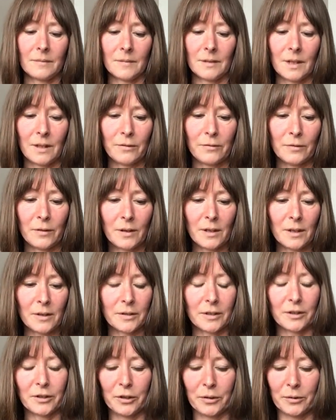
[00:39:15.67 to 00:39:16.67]
I
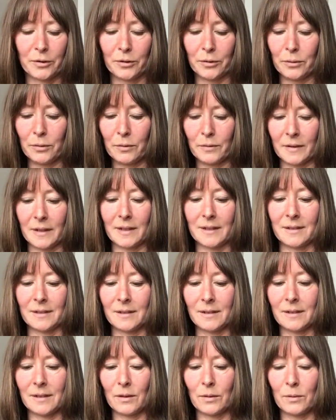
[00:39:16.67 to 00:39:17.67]
followed a
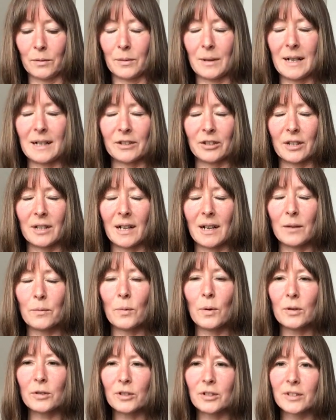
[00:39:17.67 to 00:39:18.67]
tutorial, or actually I
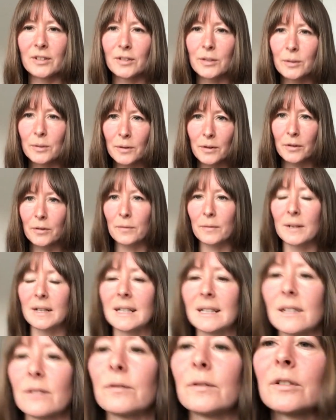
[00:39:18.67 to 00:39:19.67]
watched 2 or
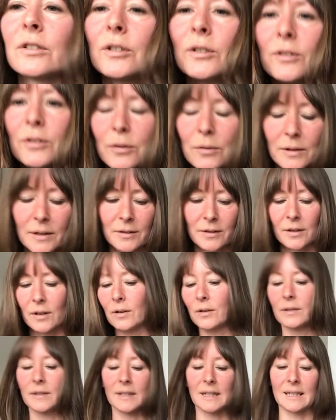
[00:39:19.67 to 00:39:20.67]
3 different tutorials
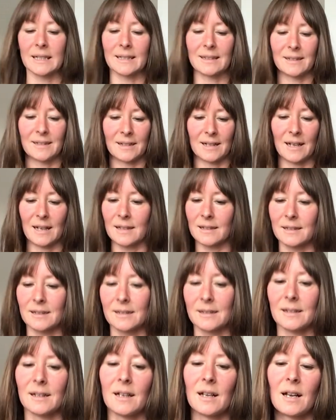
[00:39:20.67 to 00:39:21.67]
on the internet
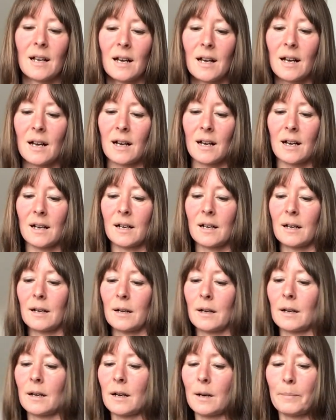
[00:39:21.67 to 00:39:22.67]

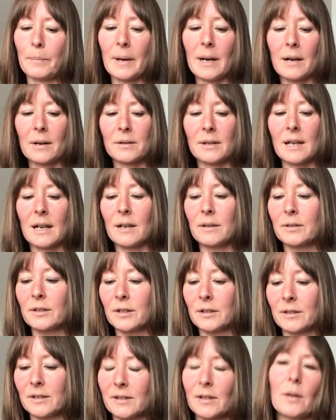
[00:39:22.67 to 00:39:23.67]
about how
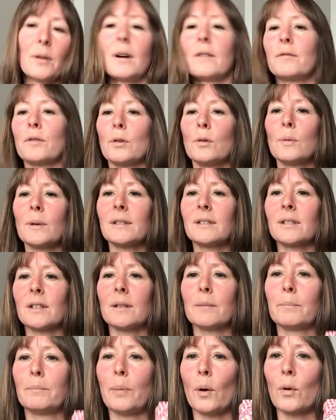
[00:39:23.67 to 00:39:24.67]
to, so I've always
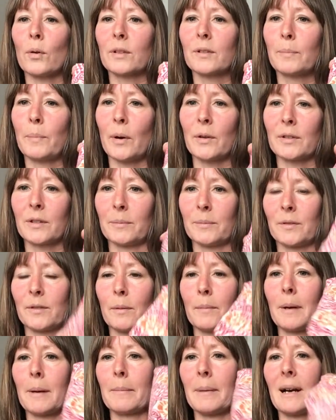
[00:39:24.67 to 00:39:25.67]
done box bottoms
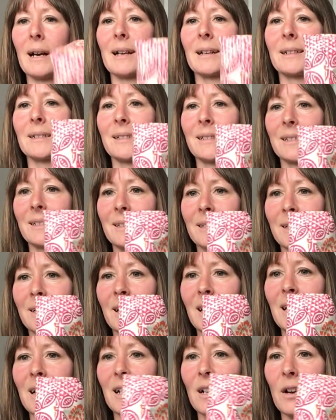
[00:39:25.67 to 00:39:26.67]
on my bags.
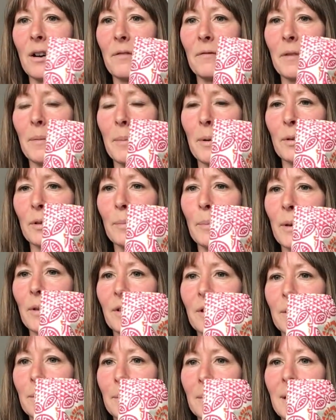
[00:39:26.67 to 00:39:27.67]
I love the box
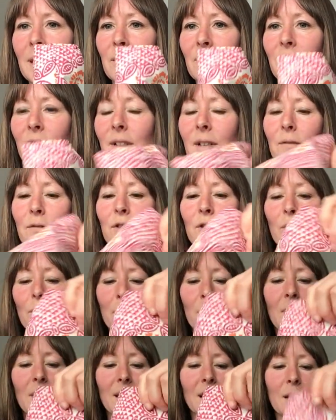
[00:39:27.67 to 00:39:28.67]
bottom. It just gives
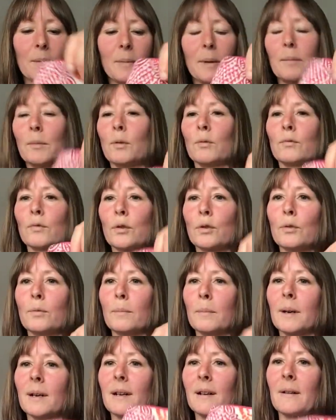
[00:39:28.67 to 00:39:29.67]
you a little bit more
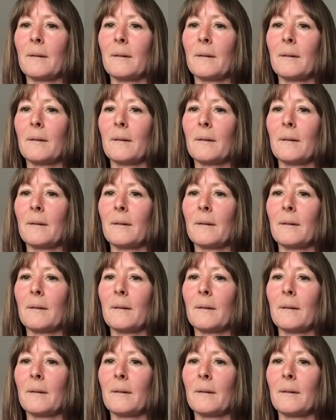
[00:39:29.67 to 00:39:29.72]
room,